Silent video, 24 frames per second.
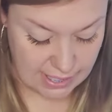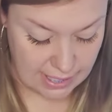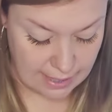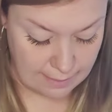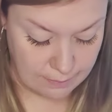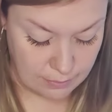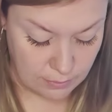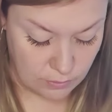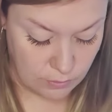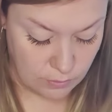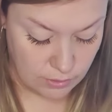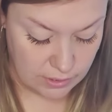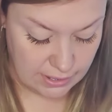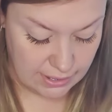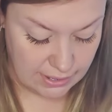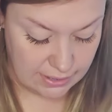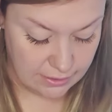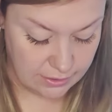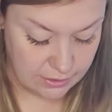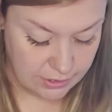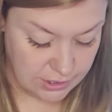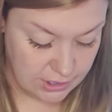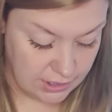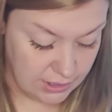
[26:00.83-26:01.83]
is Capricorn
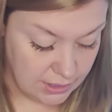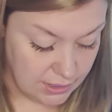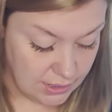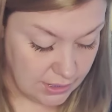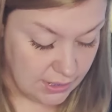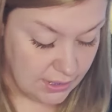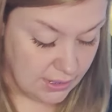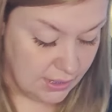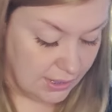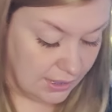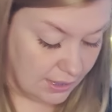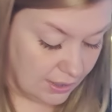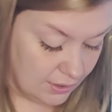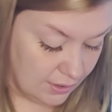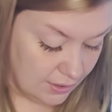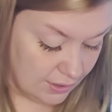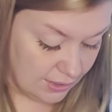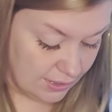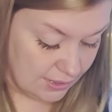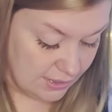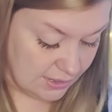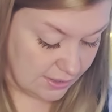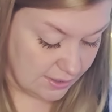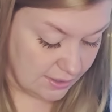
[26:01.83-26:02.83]
energy.
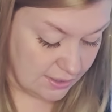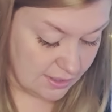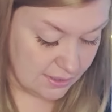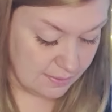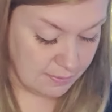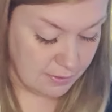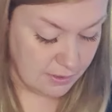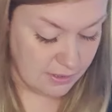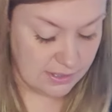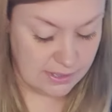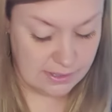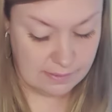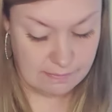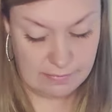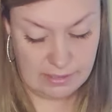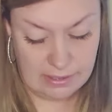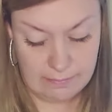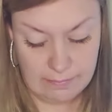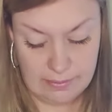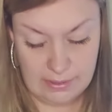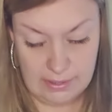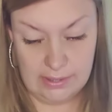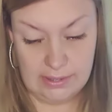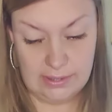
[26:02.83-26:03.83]
Okay, so this person may
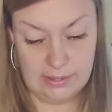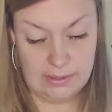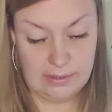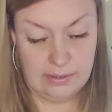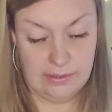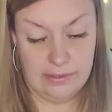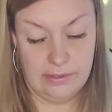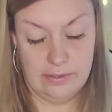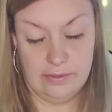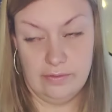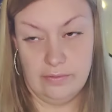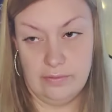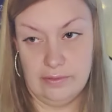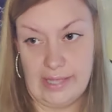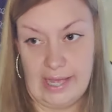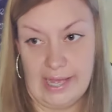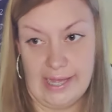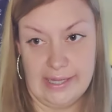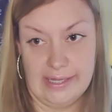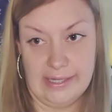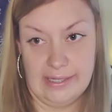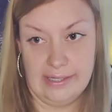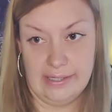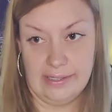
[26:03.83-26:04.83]
be, you know,
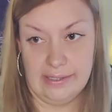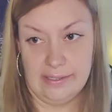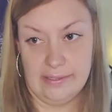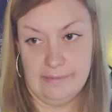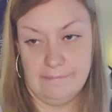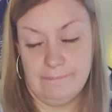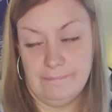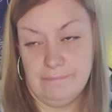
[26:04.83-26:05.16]
lacking